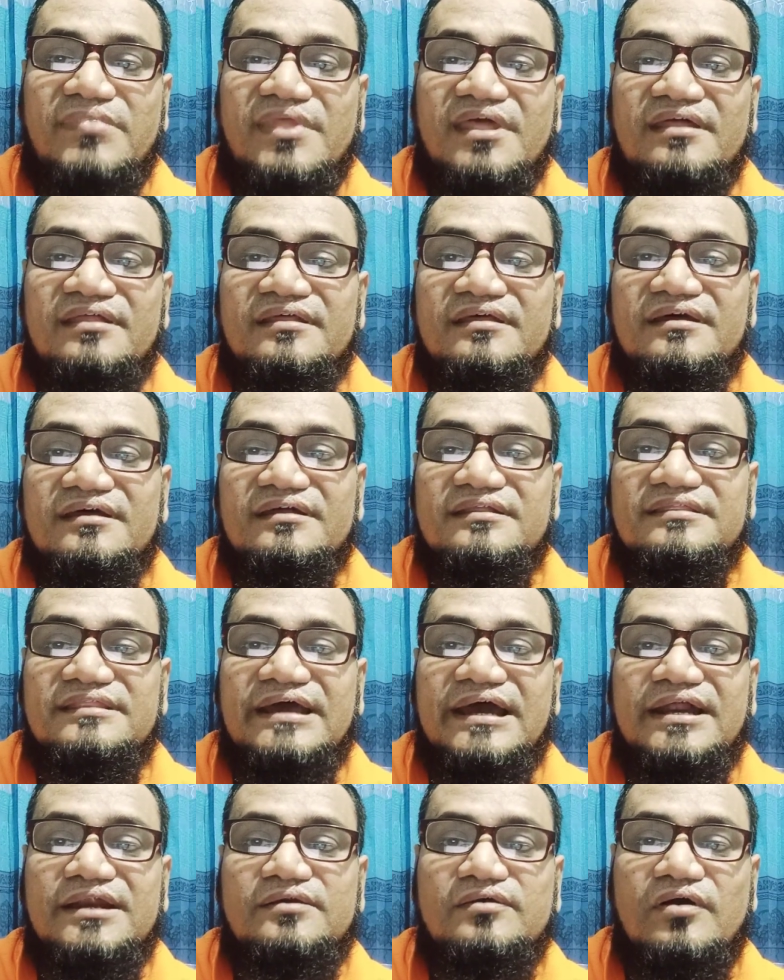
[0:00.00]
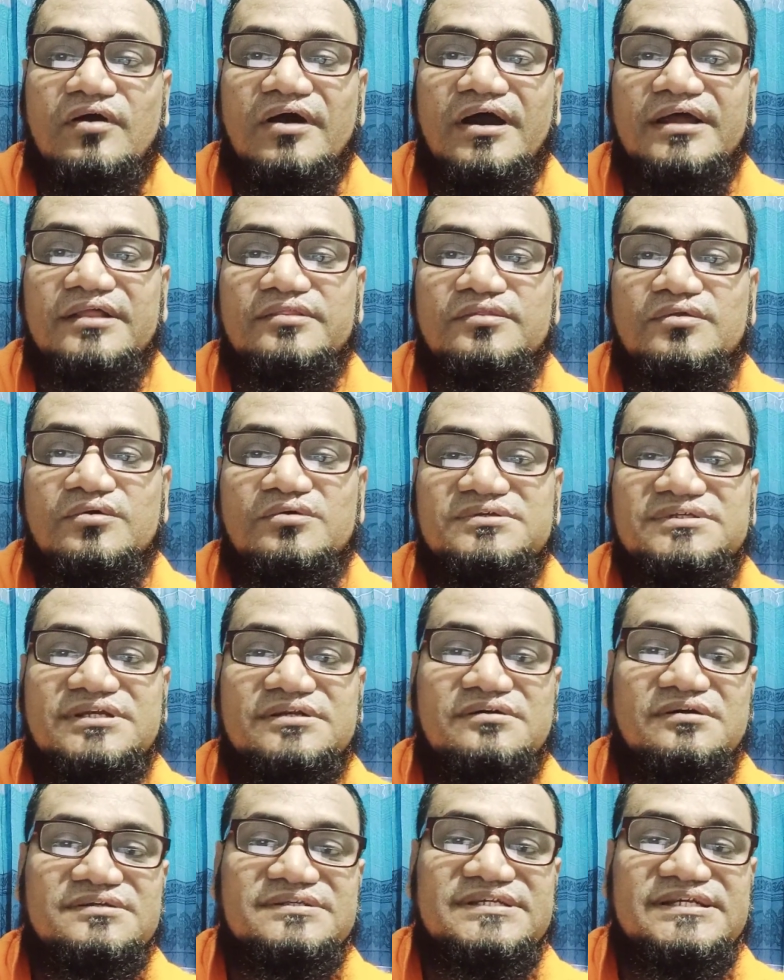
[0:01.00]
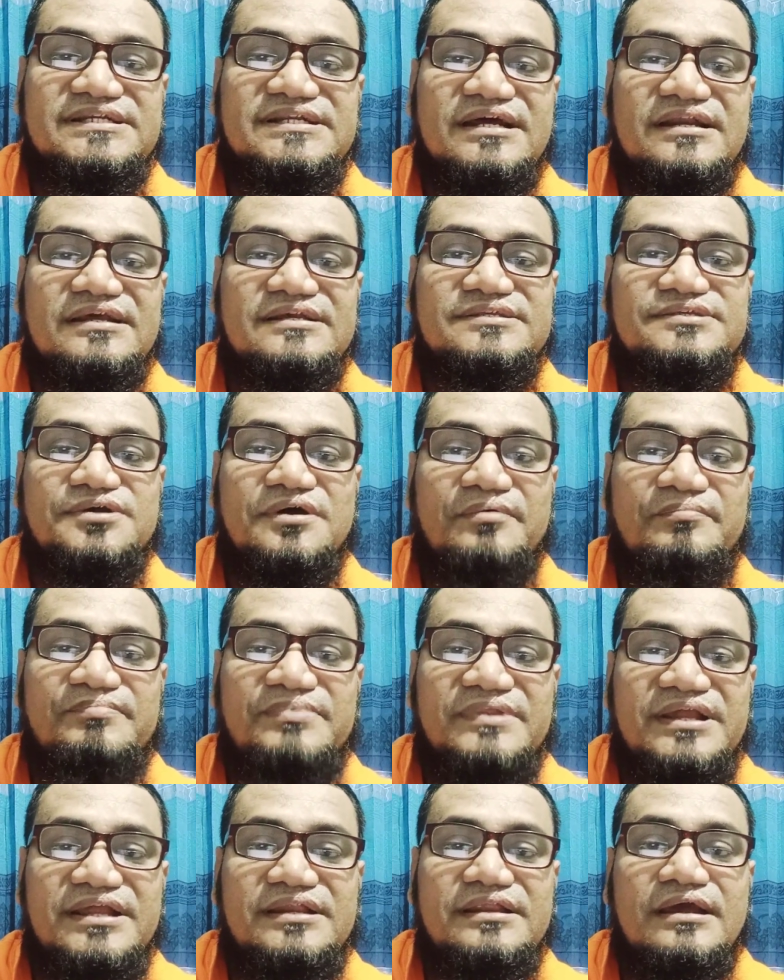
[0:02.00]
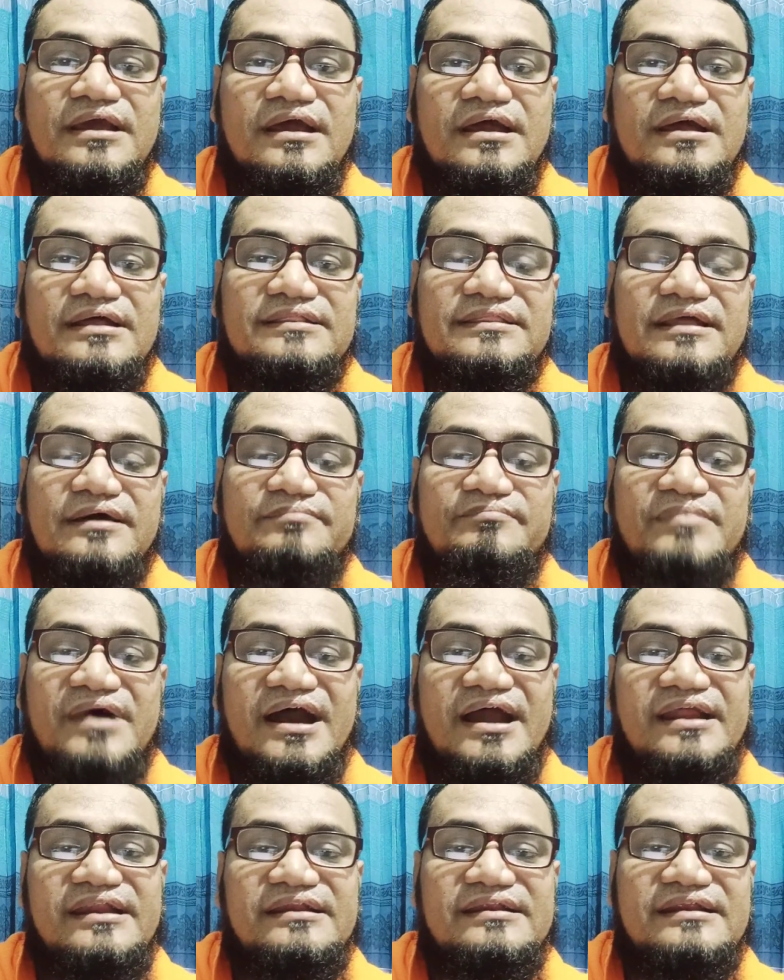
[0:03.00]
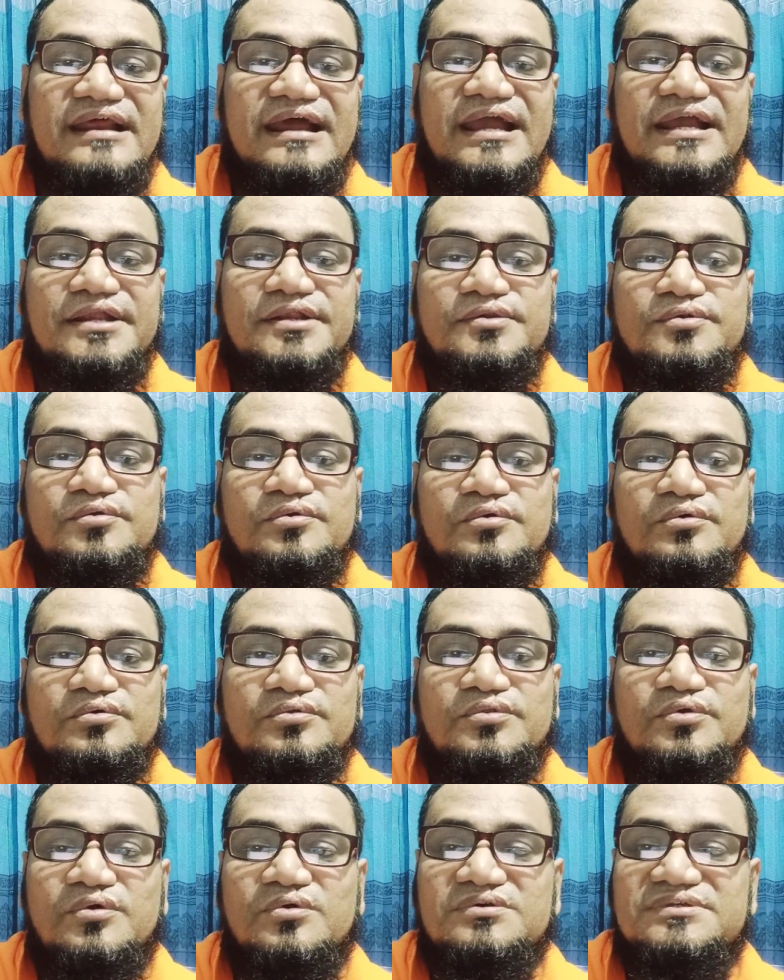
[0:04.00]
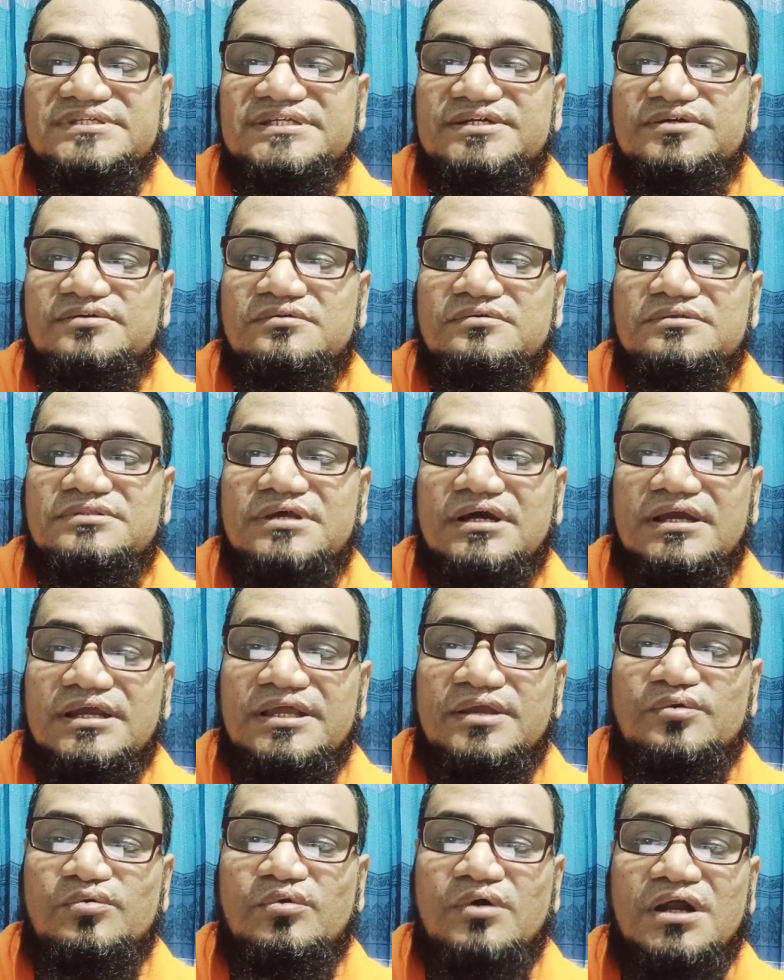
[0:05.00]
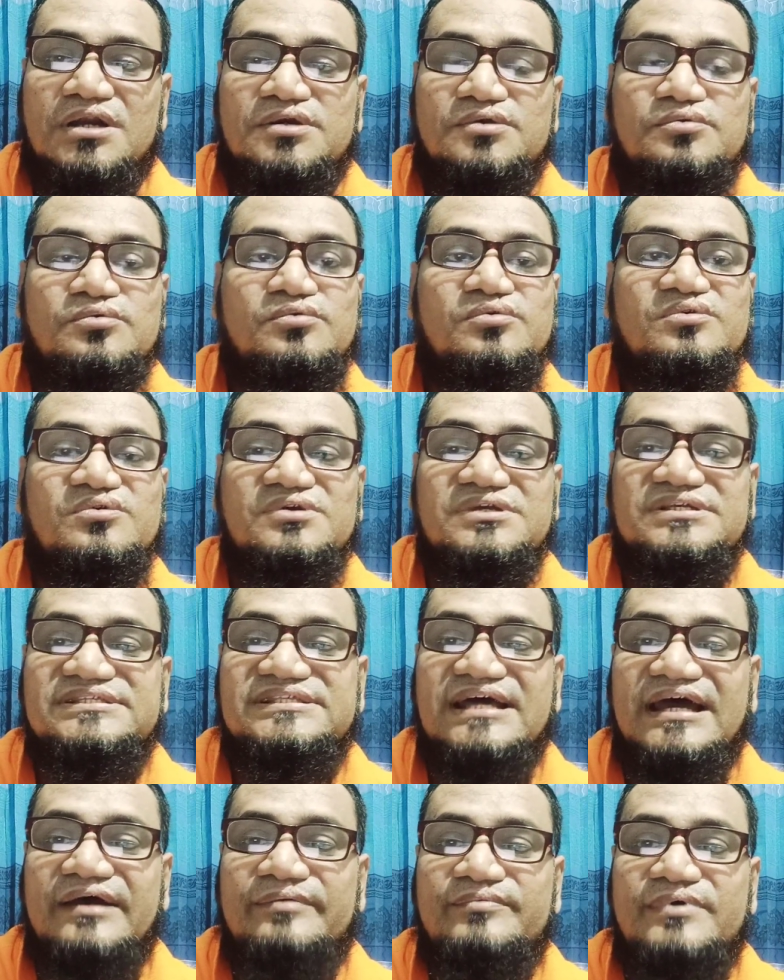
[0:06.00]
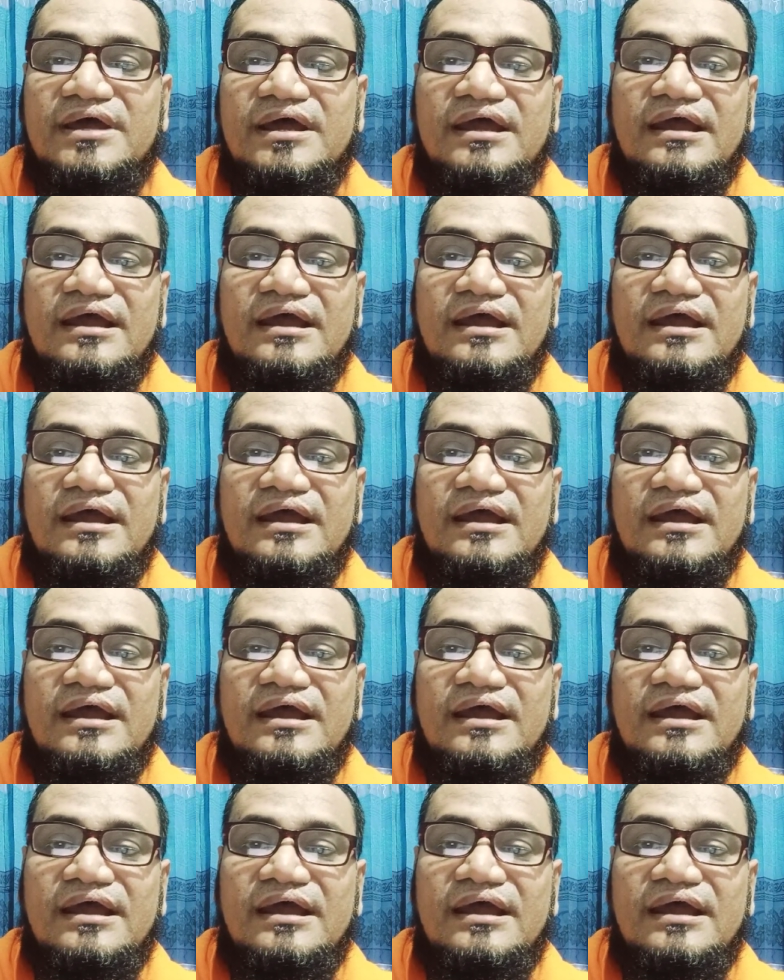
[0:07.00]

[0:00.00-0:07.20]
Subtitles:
when those are considered as complete the mind rank to those your the keyword to who them